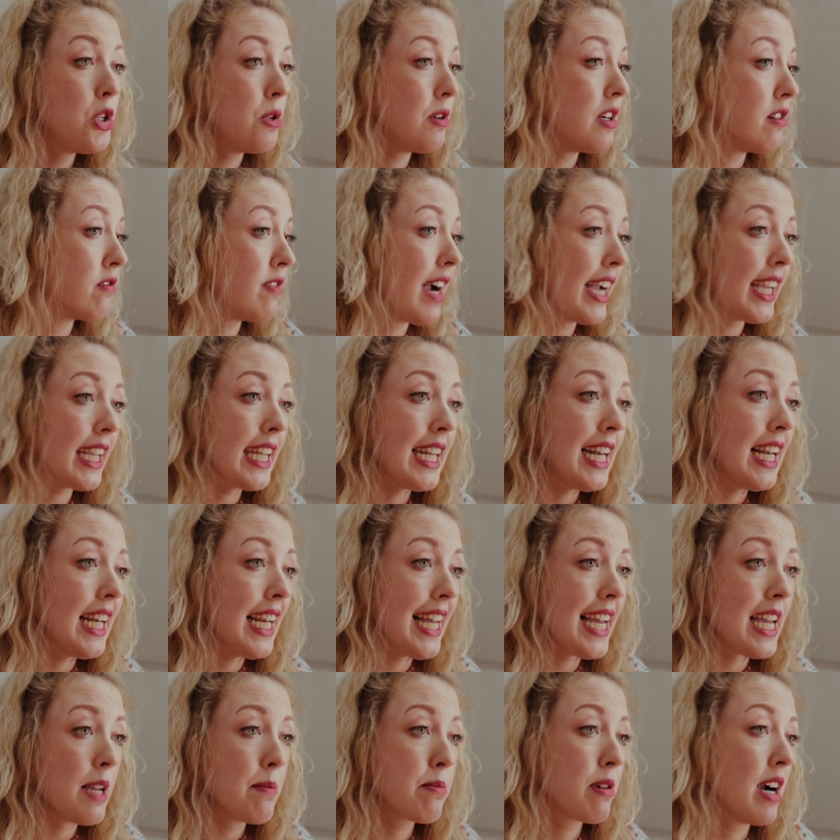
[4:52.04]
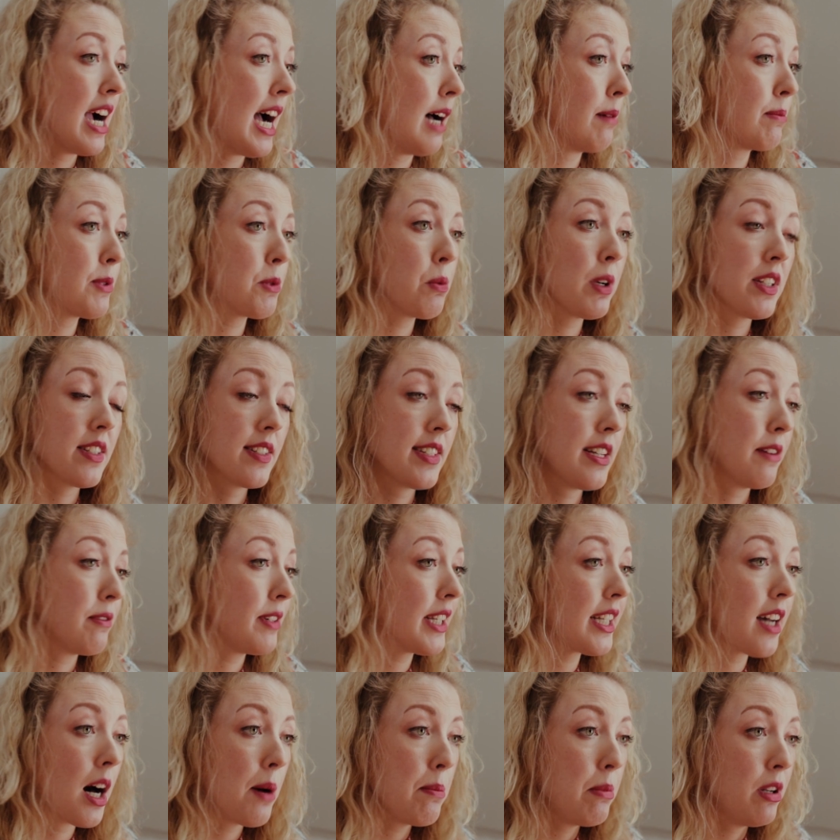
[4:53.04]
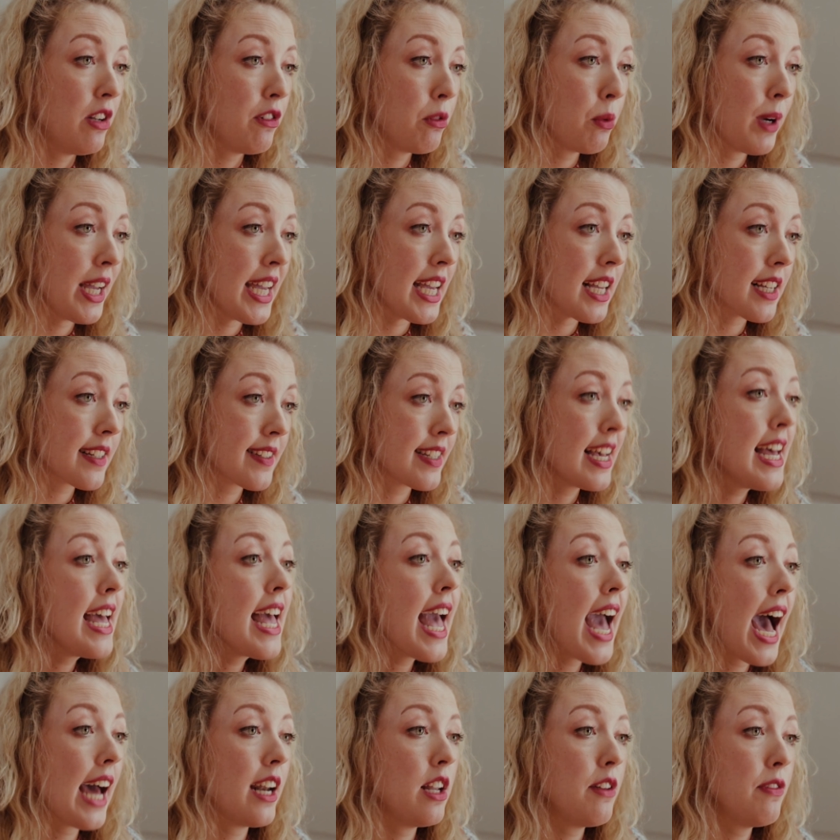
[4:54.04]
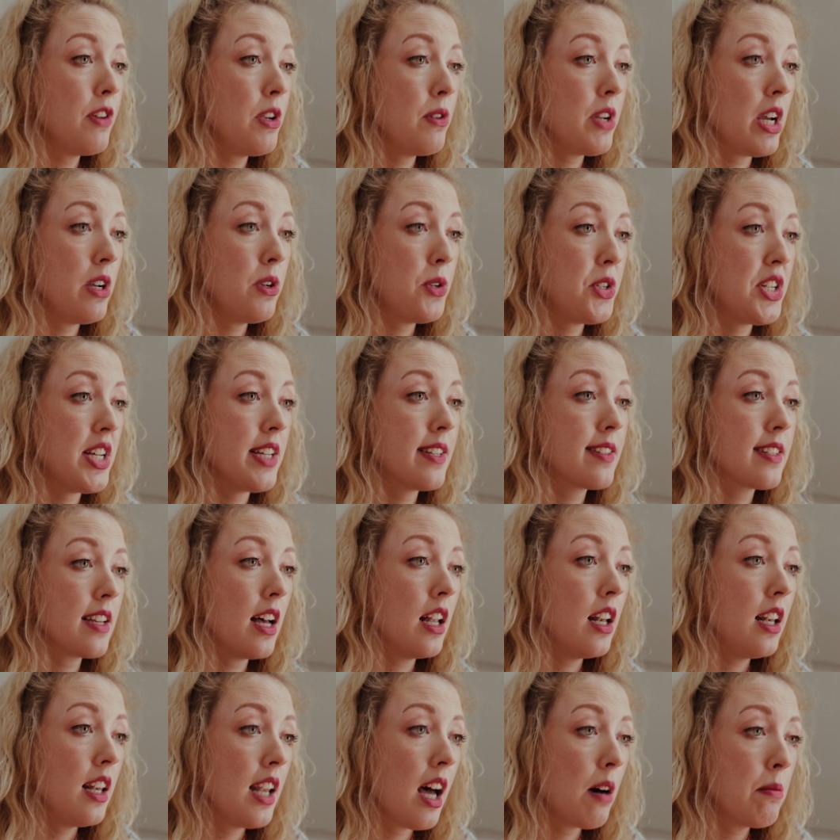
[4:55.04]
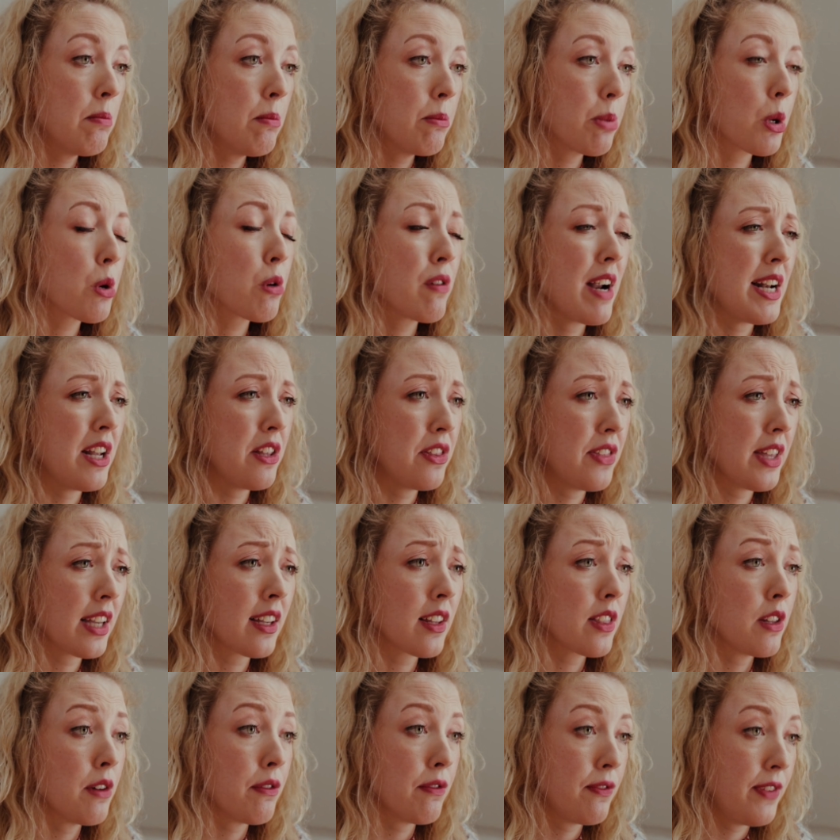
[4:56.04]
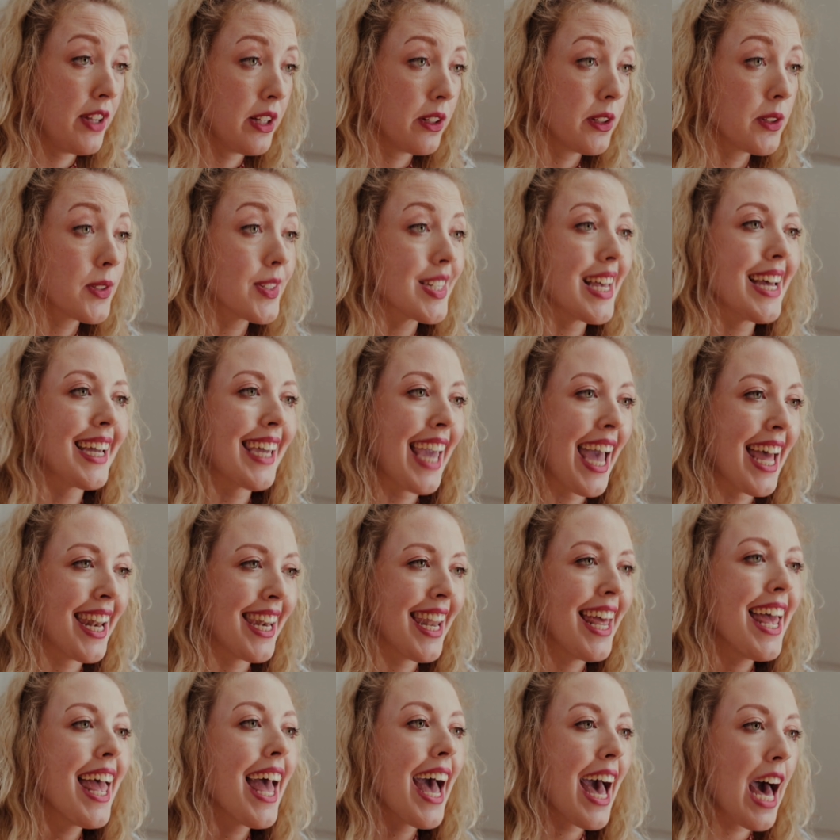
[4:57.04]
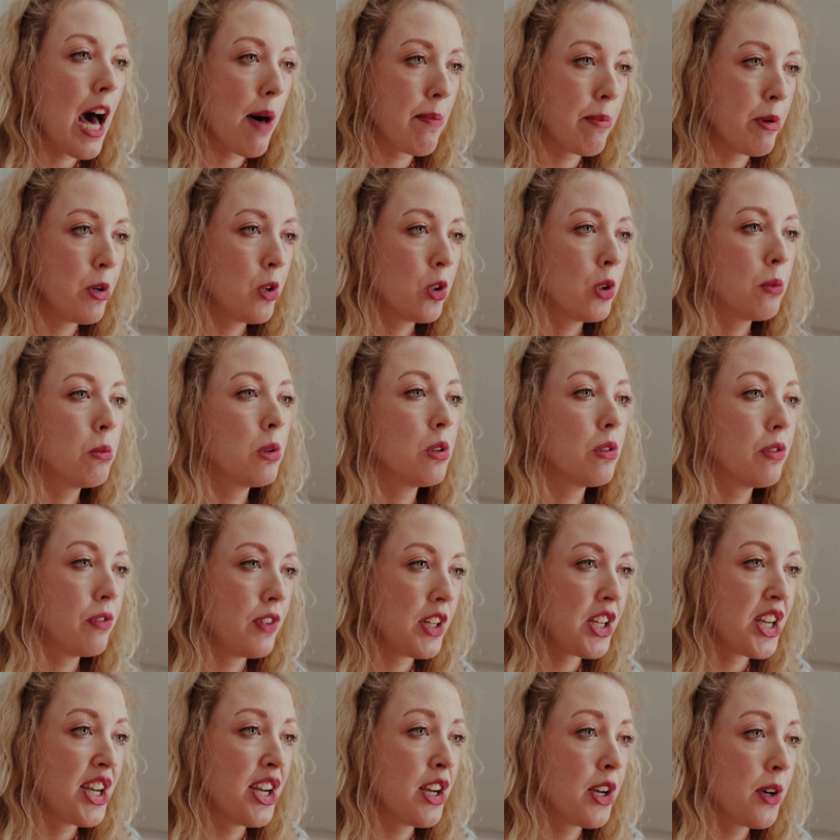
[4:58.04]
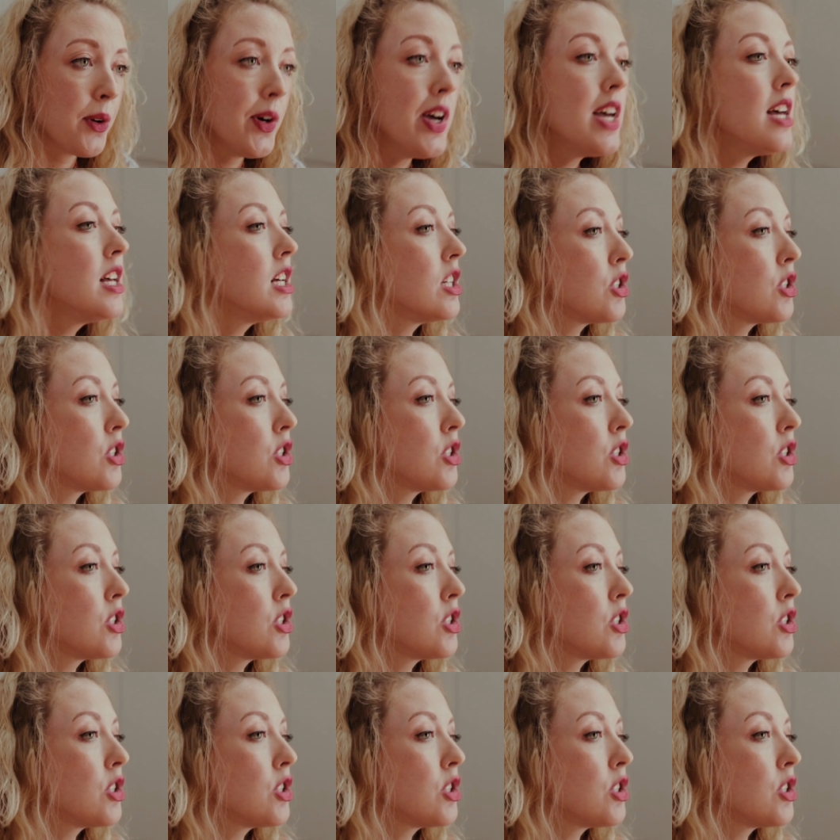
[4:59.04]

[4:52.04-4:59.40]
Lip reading: Do it regularly, perhaps once every couple of weeks. And if you notice a lump or anything that feels, again, abnormal for you,